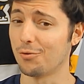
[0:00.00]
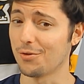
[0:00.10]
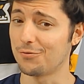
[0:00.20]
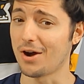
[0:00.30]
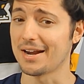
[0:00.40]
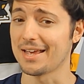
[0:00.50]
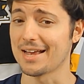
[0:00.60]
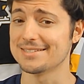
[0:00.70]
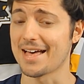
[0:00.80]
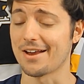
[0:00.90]
for the Friday
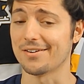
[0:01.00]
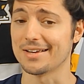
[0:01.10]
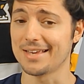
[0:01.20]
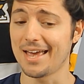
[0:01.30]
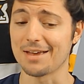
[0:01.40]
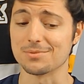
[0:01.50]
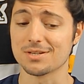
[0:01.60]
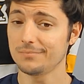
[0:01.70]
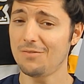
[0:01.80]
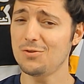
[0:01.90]
and Saturday
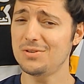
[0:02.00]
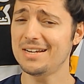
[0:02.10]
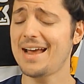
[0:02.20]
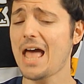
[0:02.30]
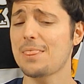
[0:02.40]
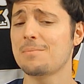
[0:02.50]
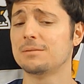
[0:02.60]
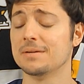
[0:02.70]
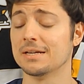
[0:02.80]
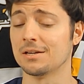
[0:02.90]
games. If you didn't add them at
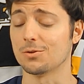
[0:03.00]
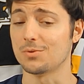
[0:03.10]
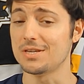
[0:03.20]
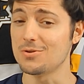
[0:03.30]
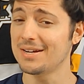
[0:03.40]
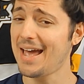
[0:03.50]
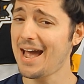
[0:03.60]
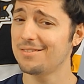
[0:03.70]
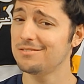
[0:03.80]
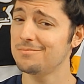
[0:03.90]
the beginning of the week, you can
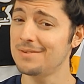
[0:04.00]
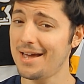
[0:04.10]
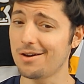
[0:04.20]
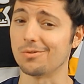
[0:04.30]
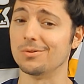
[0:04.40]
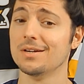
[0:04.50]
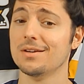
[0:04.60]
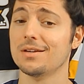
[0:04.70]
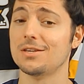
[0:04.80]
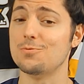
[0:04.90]
add them now.
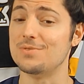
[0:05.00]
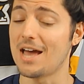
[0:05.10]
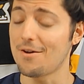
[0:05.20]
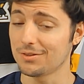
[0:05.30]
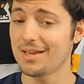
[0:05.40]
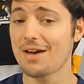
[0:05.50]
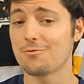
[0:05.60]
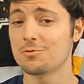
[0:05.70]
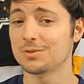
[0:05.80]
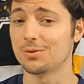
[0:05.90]
You definitely have
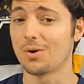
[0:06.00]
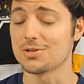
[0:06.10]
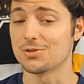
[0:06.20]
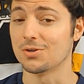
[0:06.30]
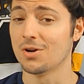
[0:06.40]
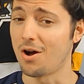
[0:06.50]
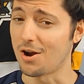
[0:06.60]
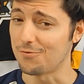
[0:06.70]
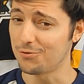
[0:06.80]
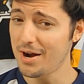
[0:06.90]
room on your roster
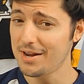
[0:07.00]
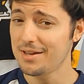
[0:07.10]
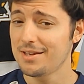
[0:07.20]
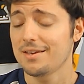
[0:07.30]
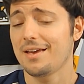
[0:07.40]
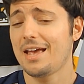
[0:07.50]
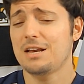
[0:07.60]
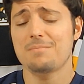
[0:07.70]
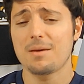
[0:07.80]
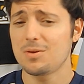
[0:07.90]
on Friday,
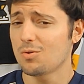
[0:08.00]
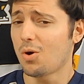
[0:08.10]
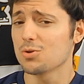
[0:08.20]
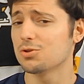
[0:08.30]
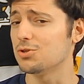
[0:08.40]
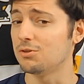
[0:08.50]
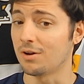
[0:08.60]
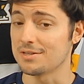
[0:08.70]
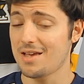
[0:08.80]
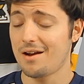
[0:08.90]
and maybe you also do
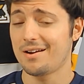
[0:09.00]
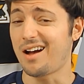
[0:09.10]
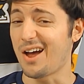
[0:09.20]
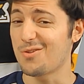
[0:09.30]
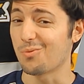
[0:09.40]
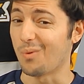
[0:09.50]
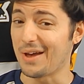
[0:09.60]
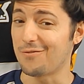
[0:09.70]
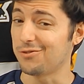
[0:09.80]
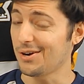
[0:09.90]
on Saturday. Either
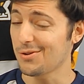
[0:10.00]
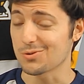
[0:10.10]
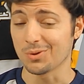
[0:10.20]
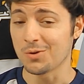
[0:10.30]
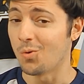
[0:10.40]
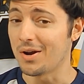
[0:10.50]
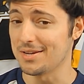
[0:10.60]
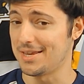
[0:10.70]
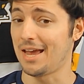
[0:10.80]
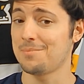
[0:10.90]
way, Friday there's only
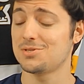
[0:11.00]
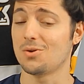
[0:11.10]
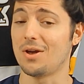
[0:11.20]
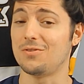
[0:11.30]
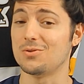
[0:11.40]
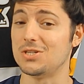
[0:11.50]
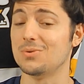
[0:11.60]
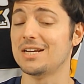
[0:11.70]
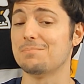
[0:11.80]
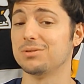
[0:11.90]
one game, so if you
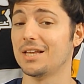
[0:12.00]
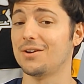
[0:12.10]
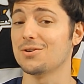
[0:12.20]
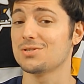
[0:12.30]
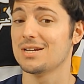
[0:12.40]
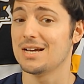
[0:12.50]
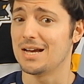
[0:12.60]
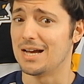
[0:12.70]
do need players